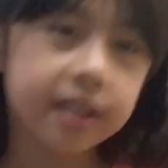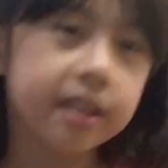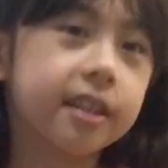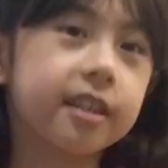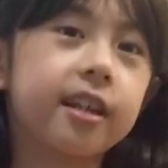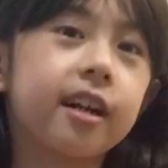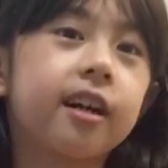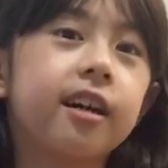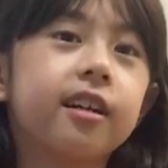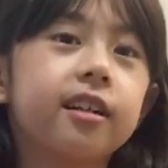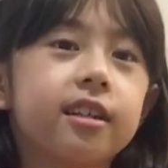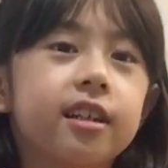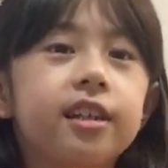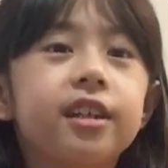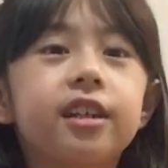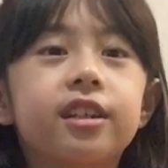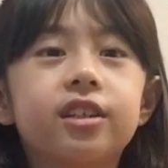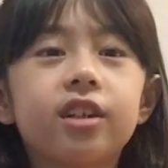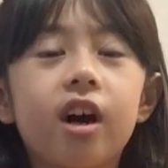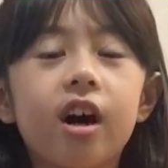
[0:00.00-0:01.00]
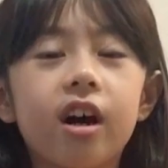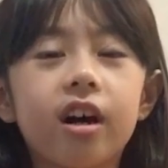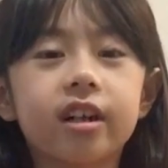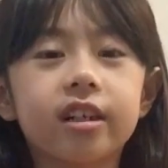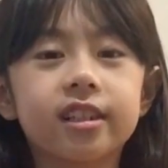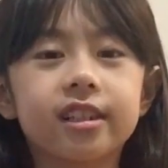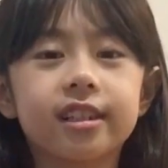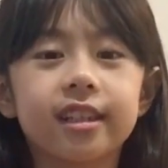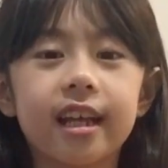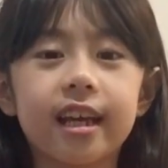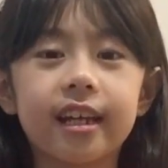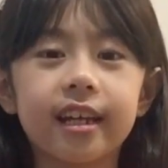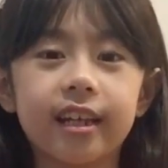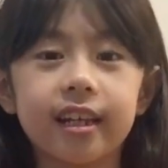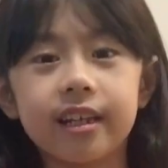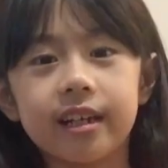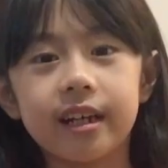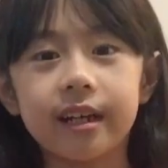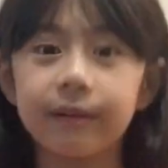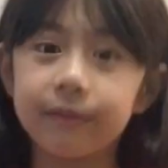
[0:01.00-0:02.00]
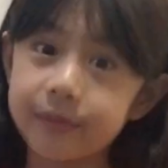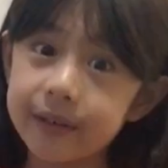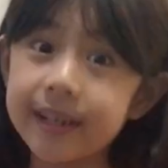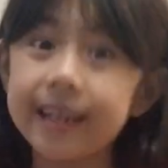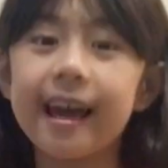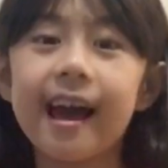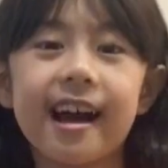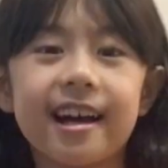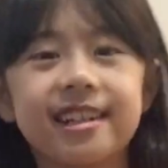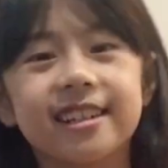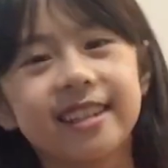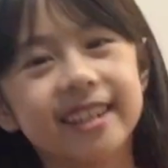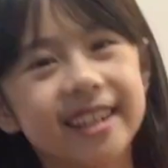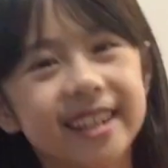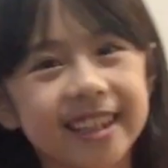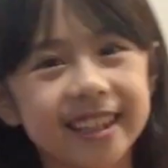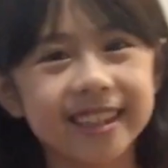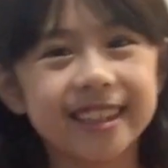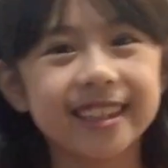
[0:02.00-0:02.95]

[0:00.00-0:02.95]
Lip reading: he talks like in a funny accent.